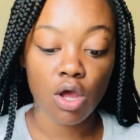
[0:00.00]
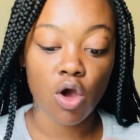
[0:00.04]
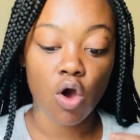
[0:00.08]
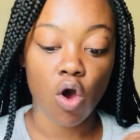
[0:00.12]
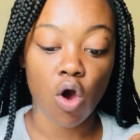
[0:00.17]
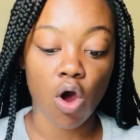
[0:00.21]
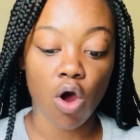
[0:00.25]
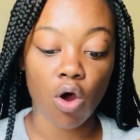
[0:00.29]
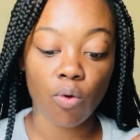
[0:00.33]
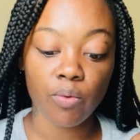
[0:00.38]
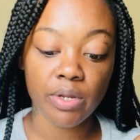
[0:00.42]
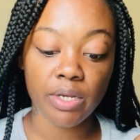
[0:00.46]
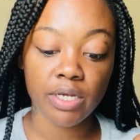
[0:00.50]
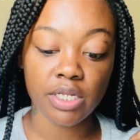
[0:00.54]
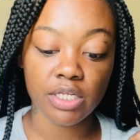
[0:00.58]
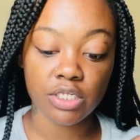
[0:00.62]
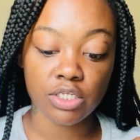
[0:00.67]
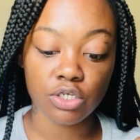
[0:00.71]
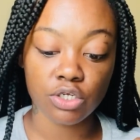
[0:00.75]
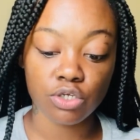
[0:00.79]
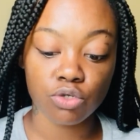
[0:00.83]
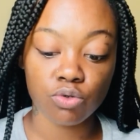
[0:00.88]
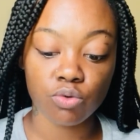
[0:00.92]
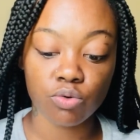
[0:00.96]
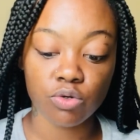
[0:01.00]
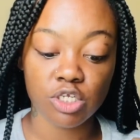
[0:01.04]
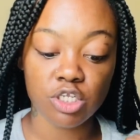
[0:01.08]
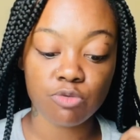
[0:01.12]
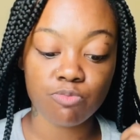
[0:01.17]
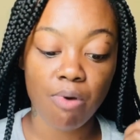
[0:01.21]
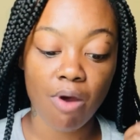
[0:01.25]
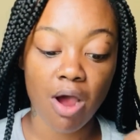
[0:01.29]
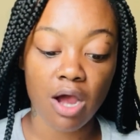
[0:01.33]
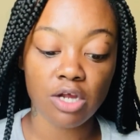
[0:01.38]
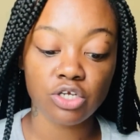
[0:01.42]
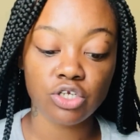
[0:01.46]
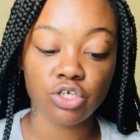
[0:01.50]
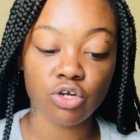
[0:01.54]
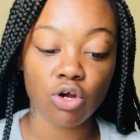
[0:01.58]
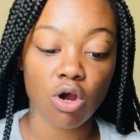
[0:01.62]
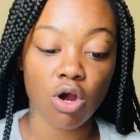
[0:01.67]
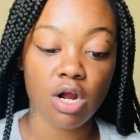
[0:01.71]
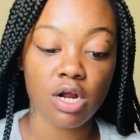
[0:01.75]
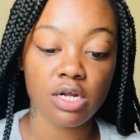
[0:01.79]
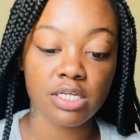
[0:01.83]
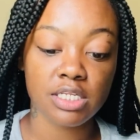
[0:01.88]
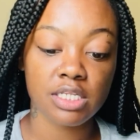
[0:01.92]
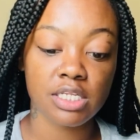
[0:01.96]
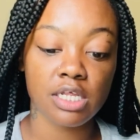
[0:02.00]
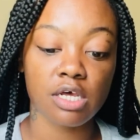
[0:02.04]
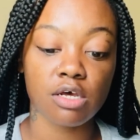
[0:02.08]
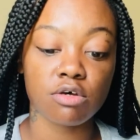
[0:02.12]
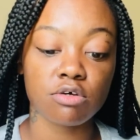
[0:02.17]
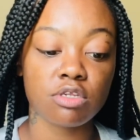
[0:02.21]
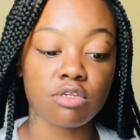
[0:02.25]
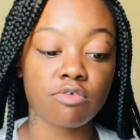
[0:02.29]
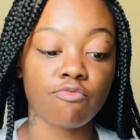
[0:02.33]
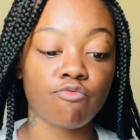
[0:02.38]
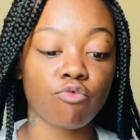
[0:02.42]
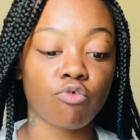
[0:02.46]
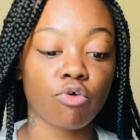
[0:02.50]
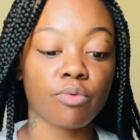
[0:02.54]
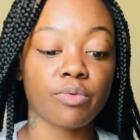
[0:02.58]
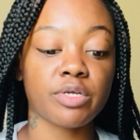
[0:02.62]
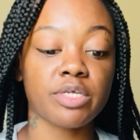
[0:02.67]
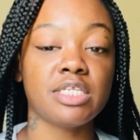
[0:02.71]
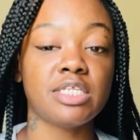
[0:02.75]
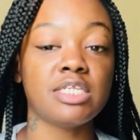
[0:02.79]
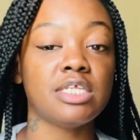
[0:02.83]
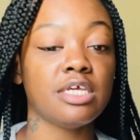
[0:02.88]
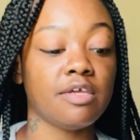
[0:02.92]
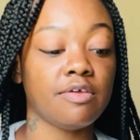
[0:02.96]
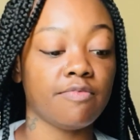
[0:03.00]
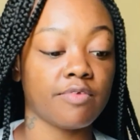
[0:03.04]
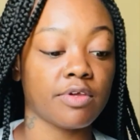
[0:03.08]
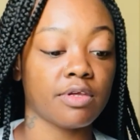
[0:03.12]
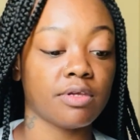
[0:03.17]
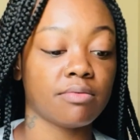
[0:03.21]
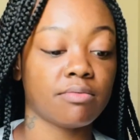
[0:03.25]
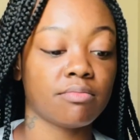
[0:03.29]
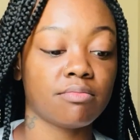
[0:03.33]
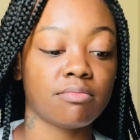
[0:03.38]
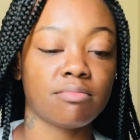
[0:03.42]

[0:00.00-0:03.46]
all we need to do is posture ourselves for receiving.